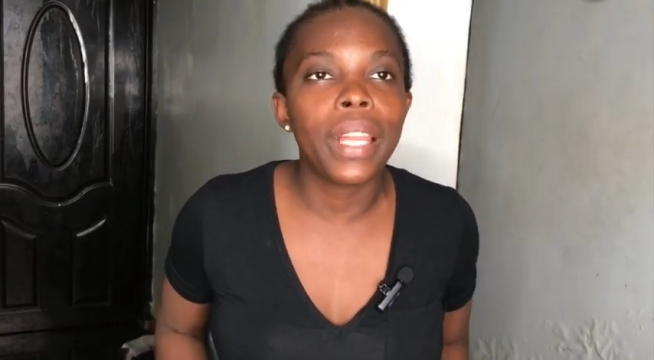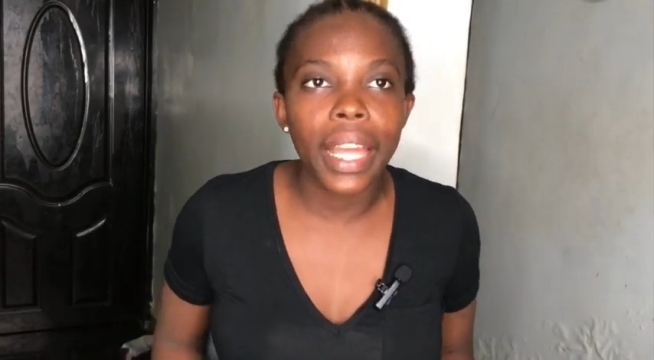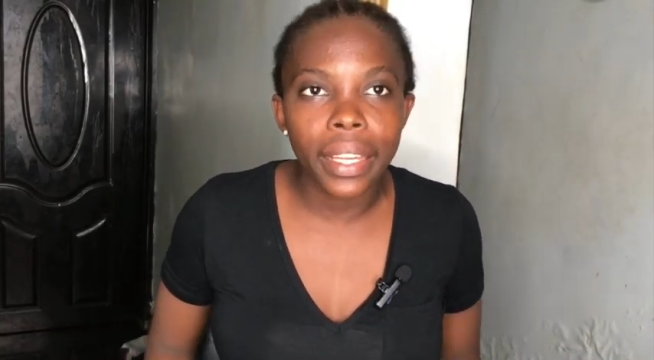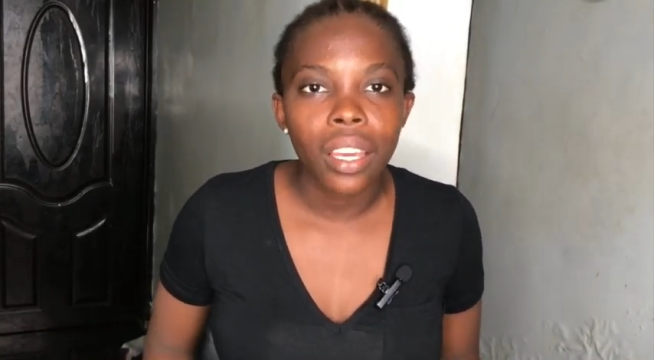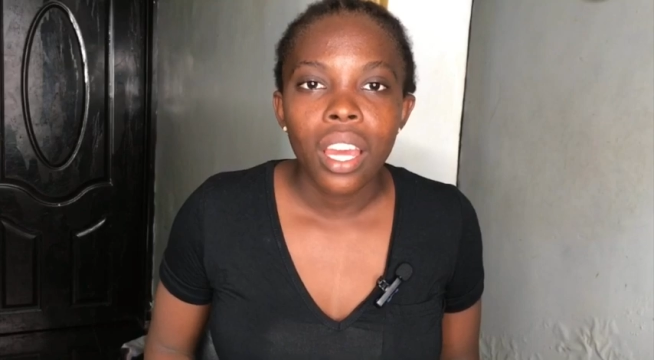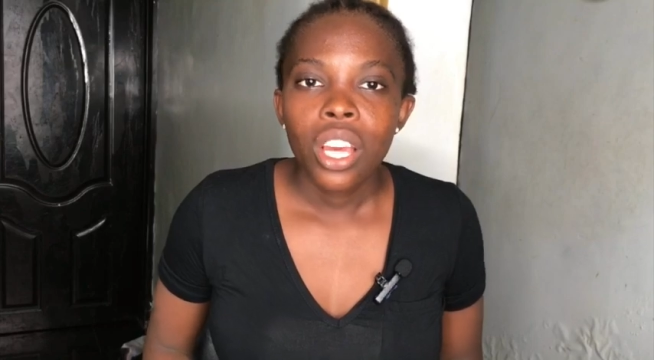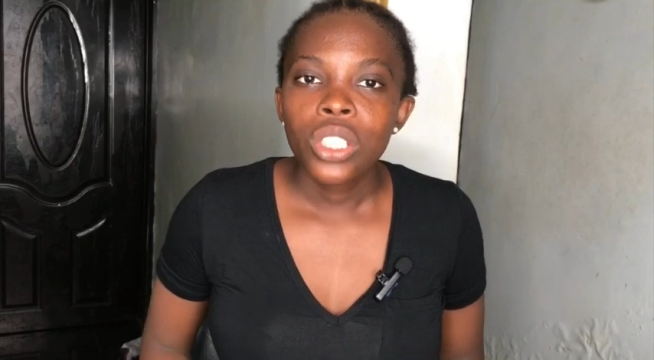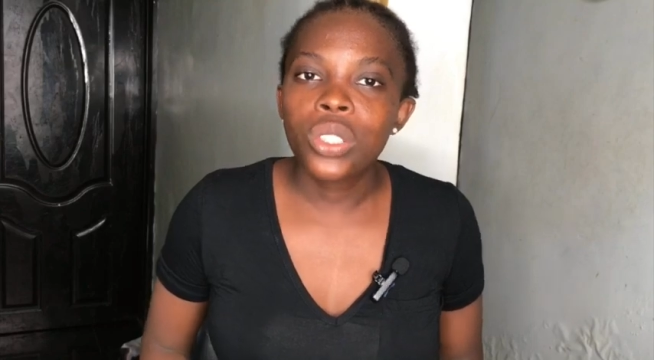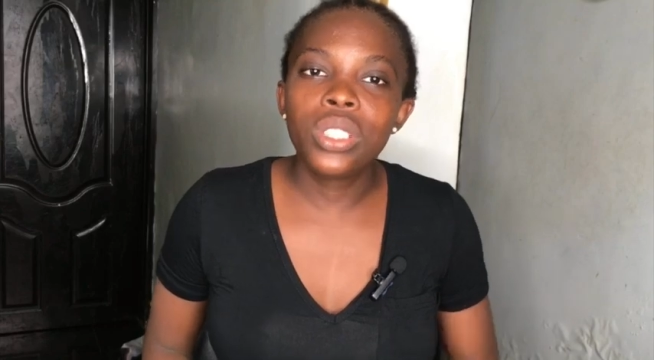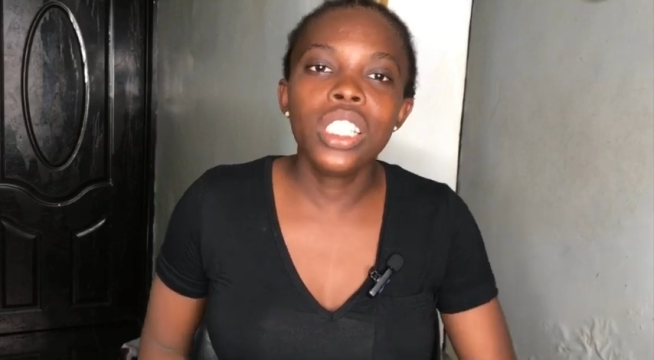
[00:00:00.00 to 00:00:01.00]
Like,
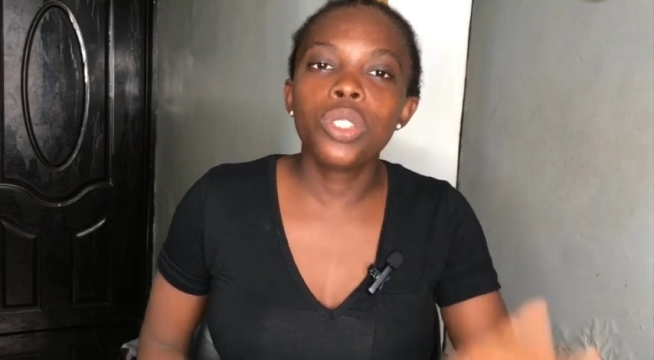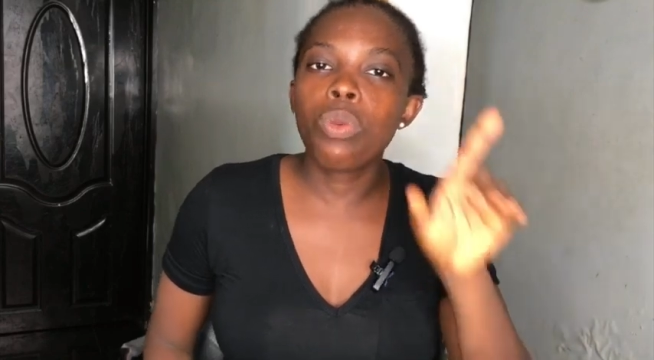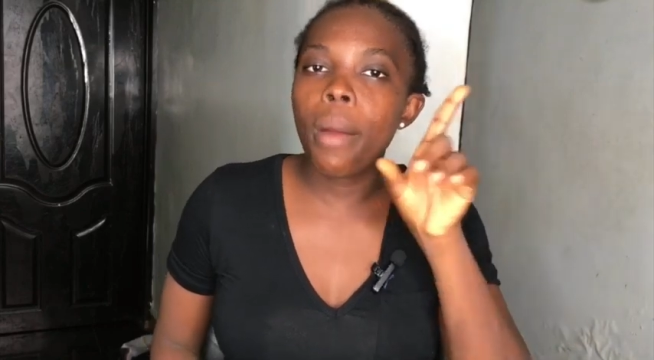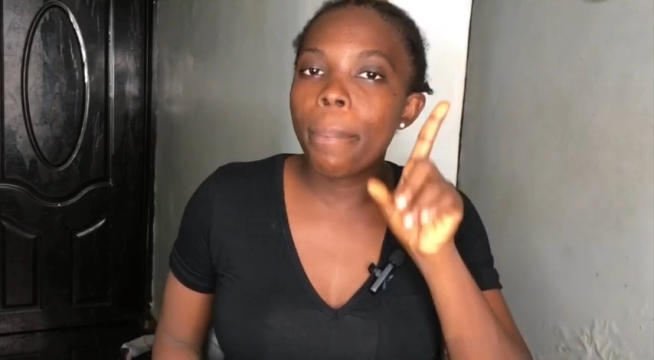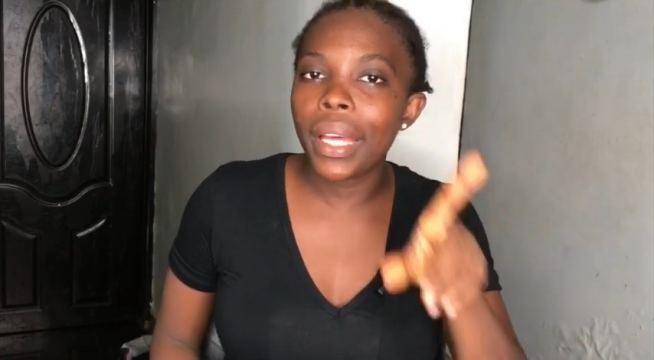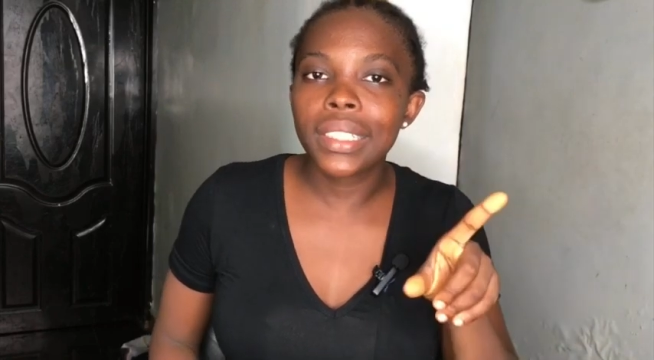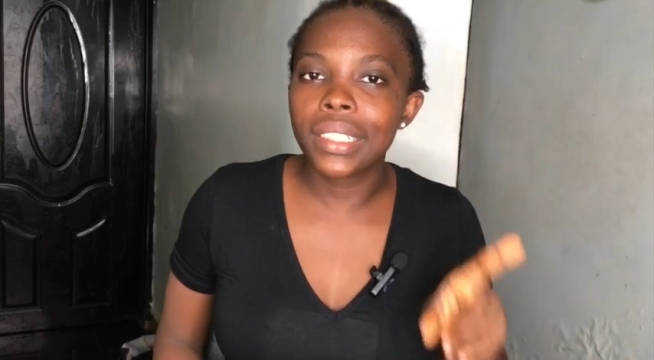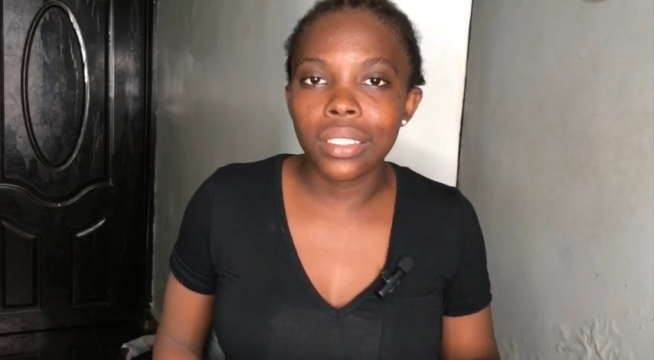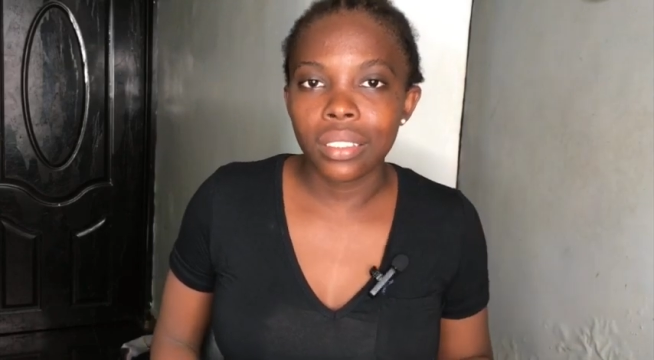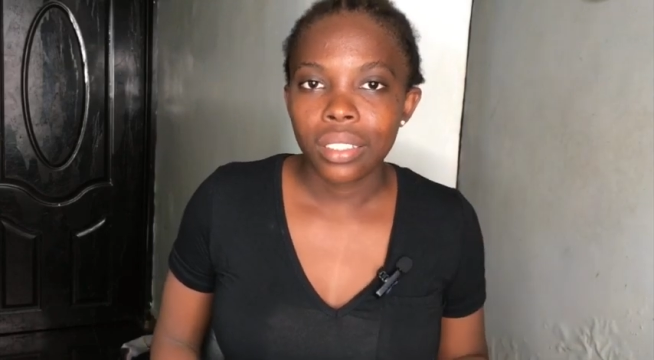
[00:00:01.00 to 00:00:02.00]
this one
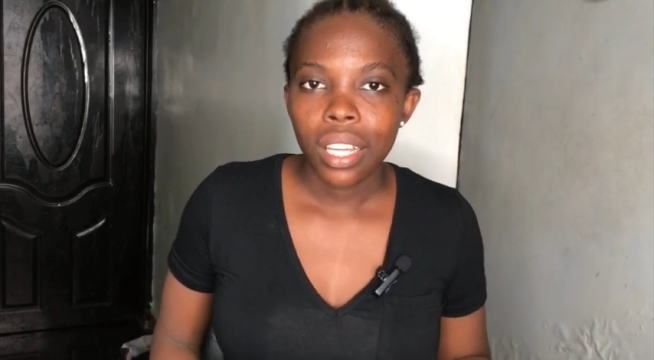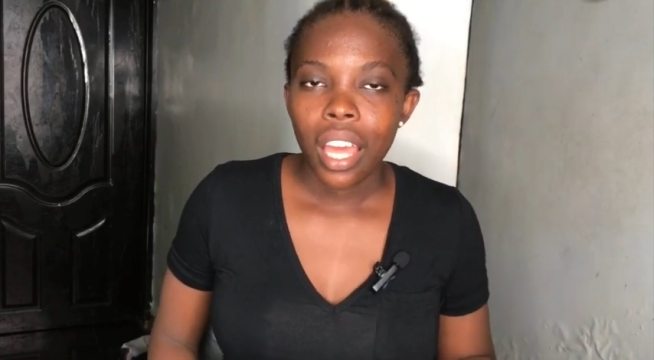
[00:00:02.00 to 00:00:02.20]
person,